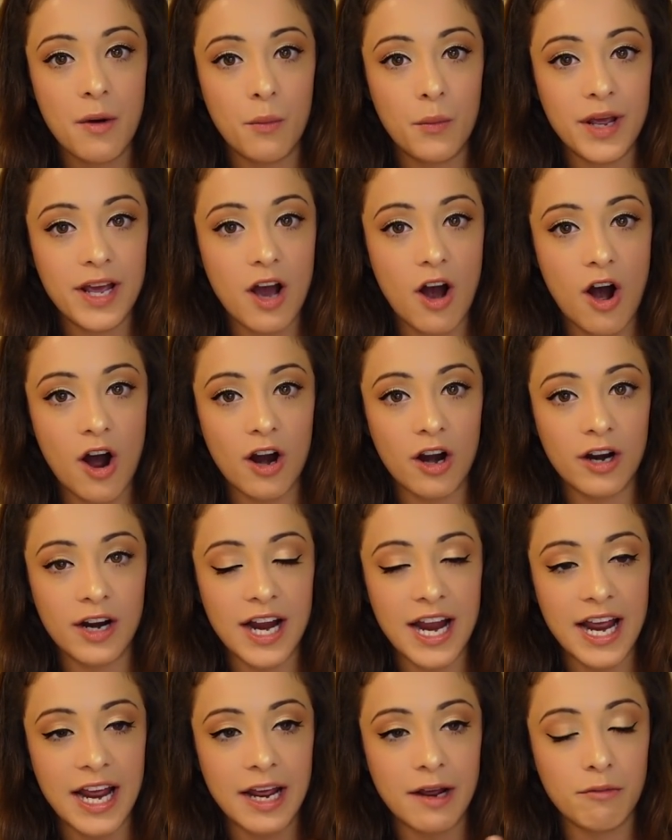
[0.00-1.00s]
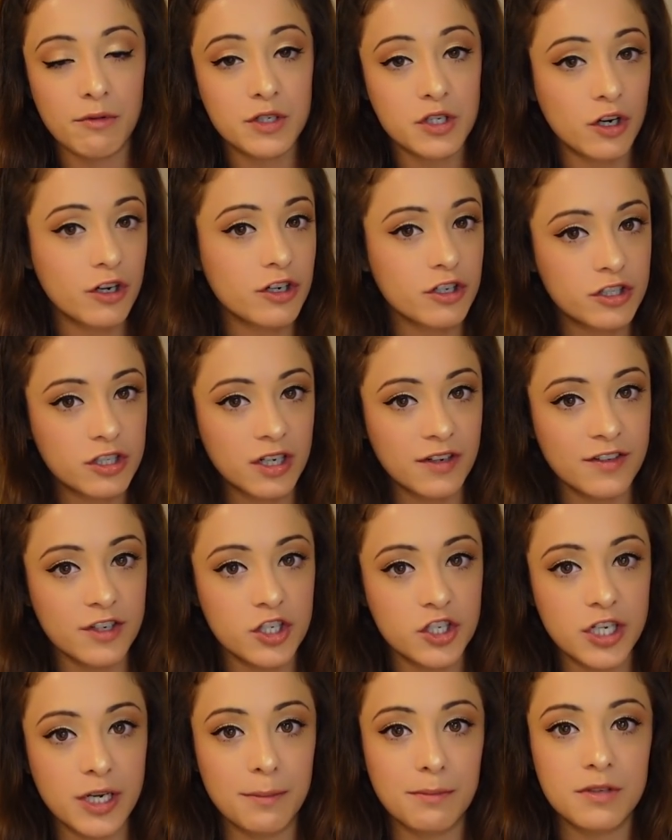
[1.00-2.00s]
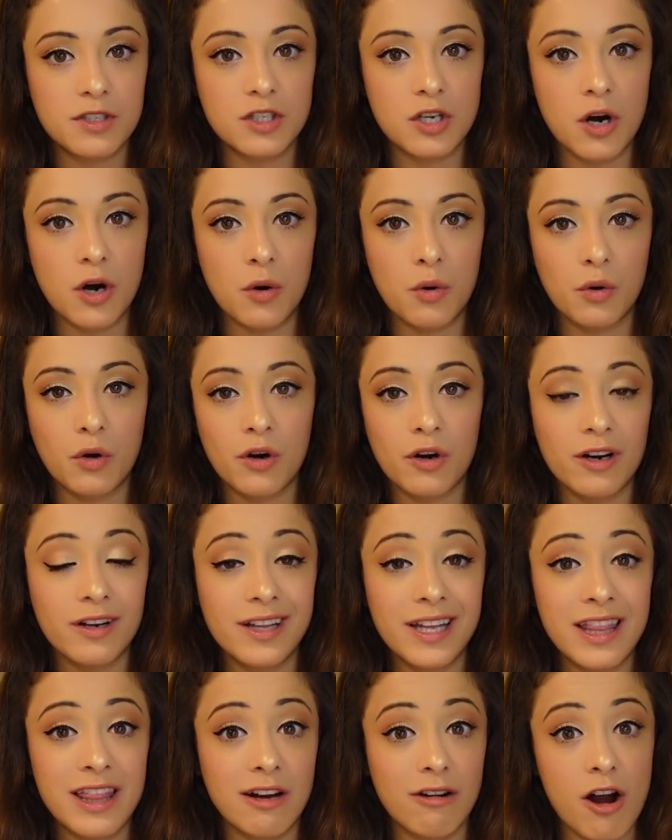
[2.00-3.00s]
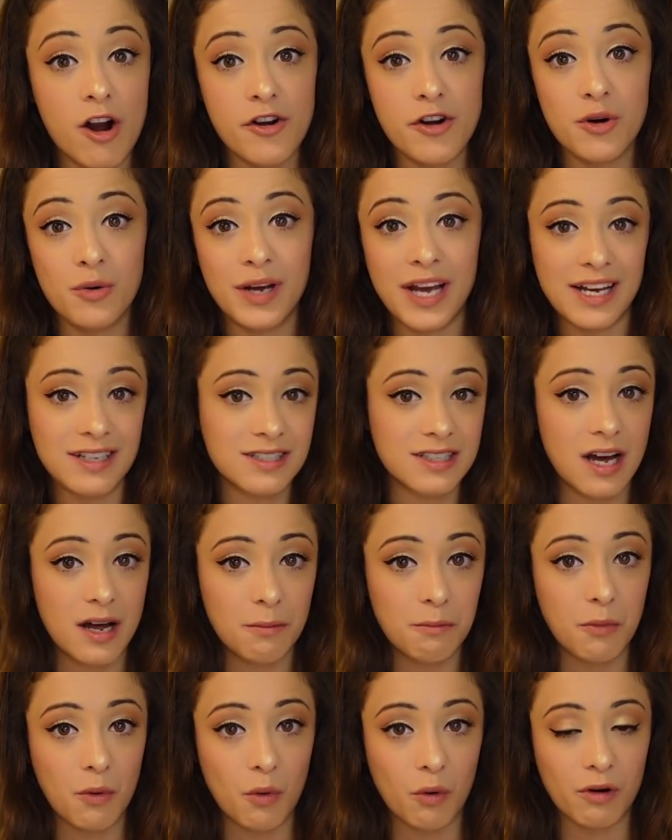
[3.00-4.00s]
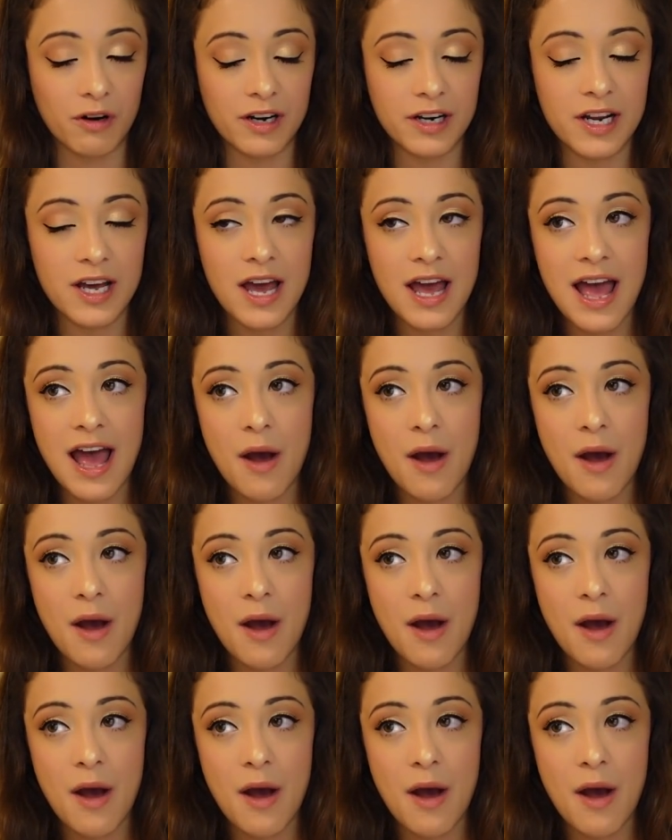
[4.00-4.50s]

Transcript: We are a return to service ship, so currently there are no guests on board.